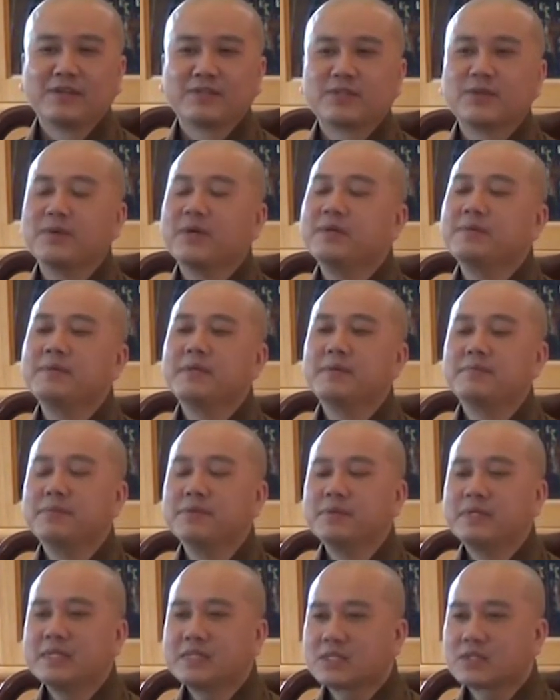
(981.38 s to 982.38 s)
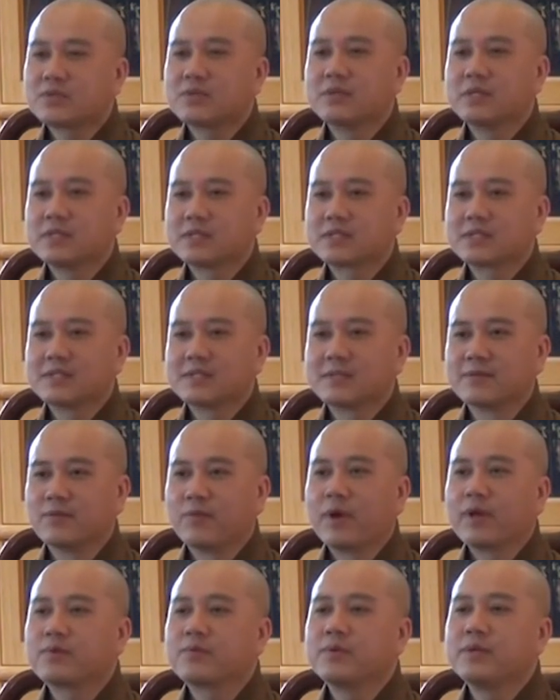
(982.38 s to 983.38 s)
So in the Buddhist tradition,
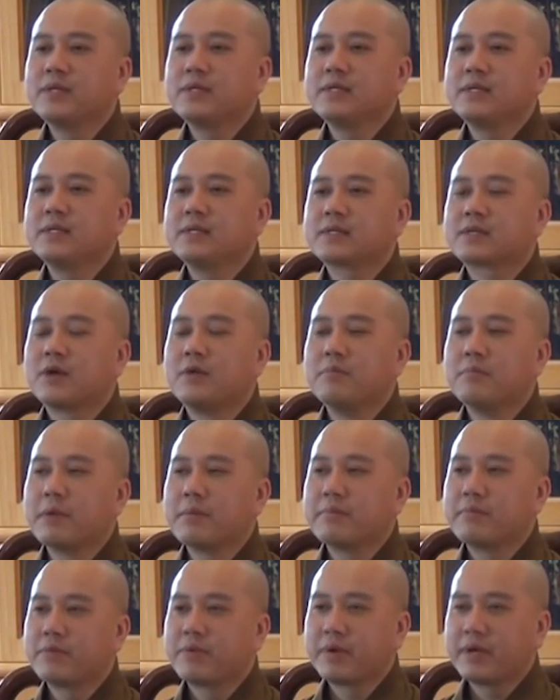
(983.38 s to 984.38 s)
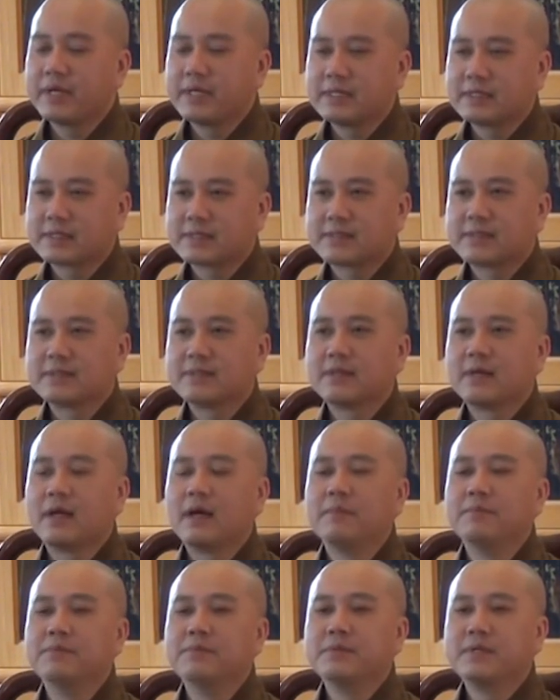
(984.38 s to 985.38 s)
when we commemorate
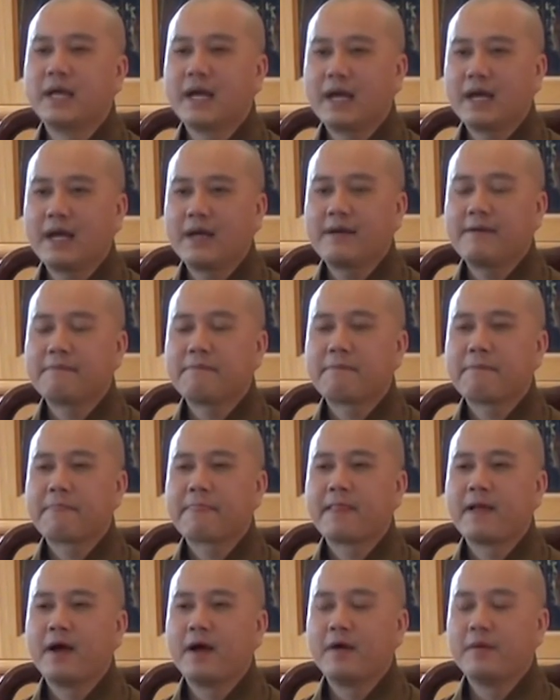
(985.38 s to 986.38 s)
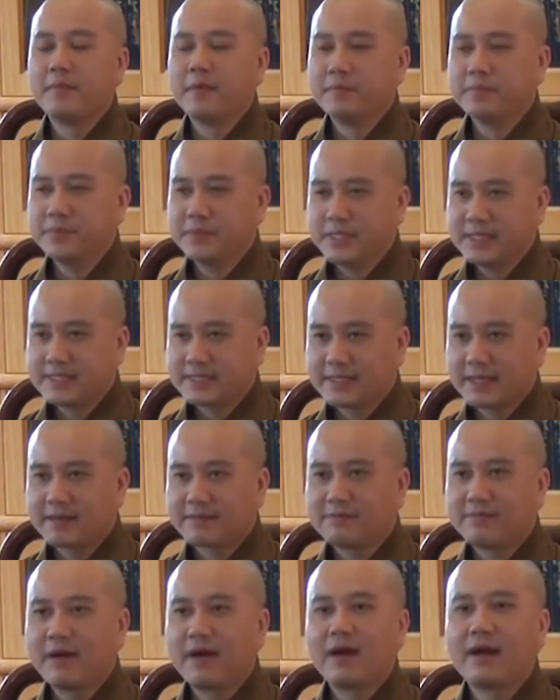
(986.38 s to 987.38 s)
a Buddha or a
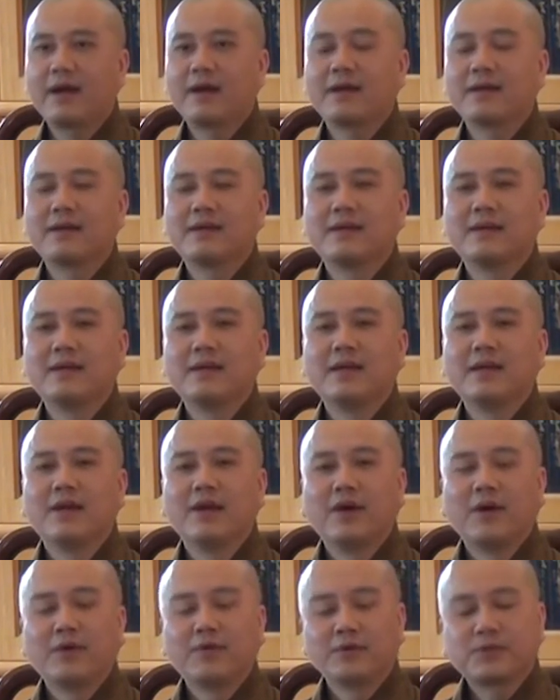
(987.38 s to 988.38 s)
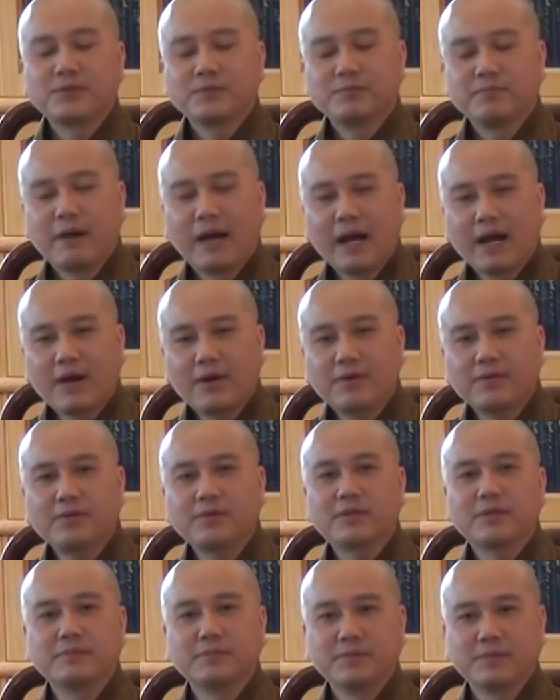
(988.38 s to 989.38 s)
Bodhisattva, or to
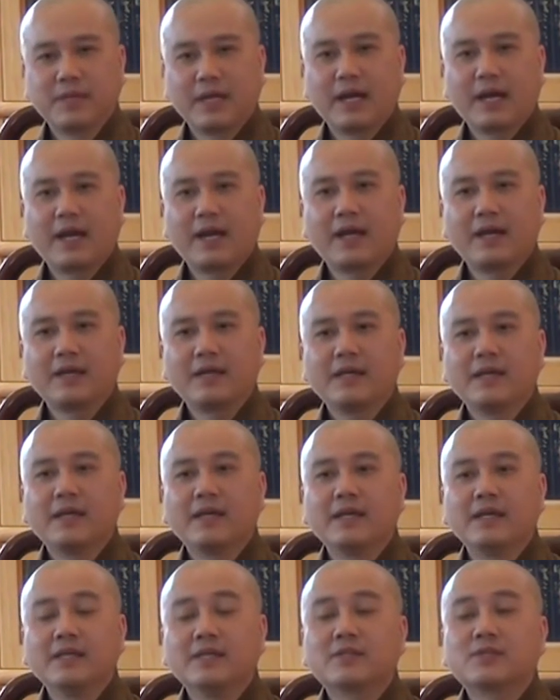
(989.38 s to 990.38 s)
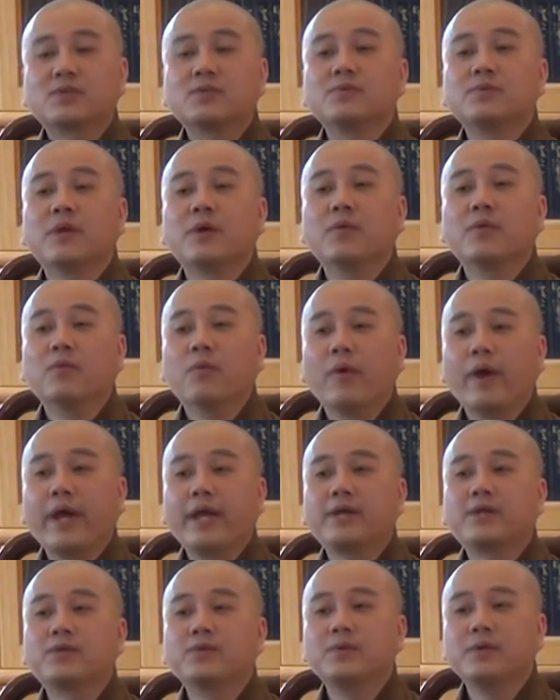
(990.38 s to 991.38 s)
bow the Buddha, is to the
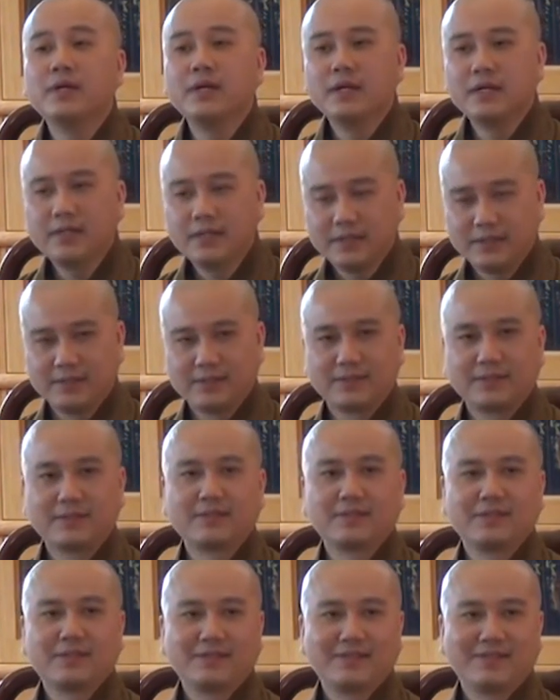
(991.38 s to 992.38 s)
way to learn.